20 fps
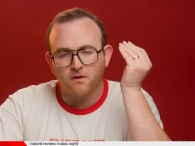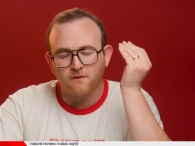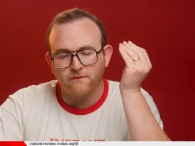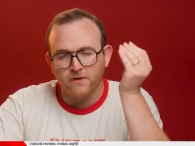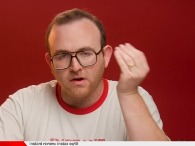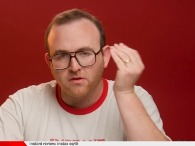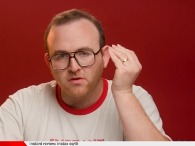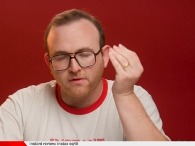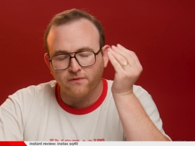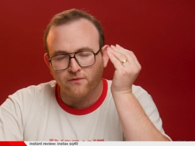are
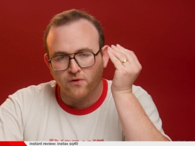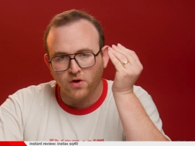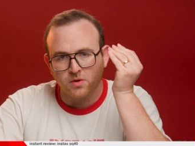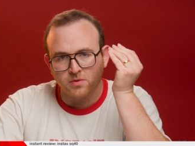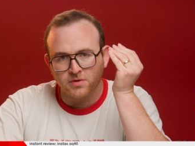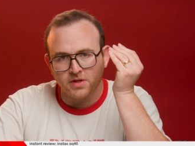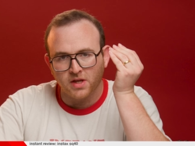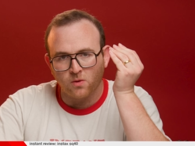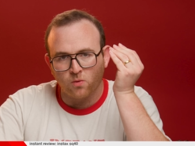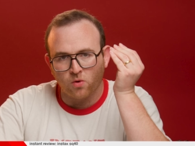very
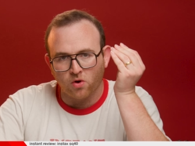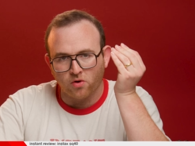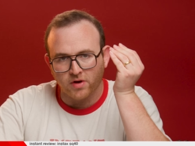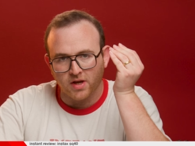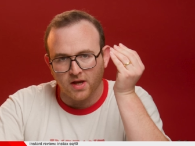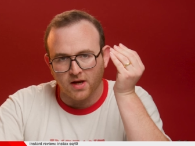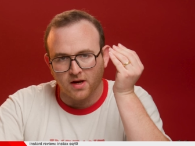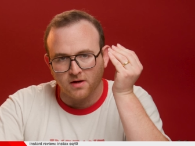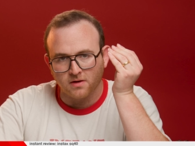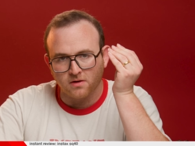frequently
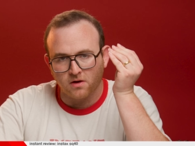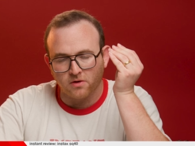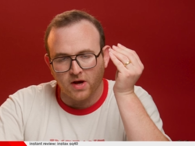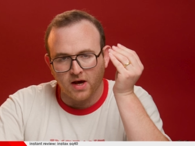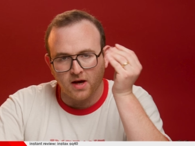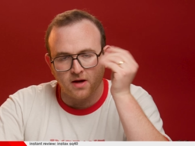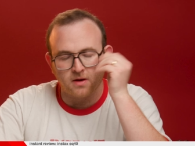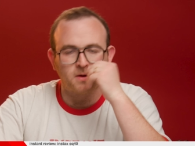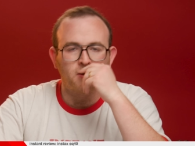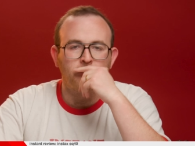worrying,
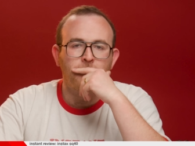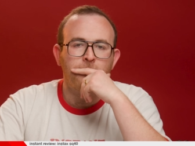okay?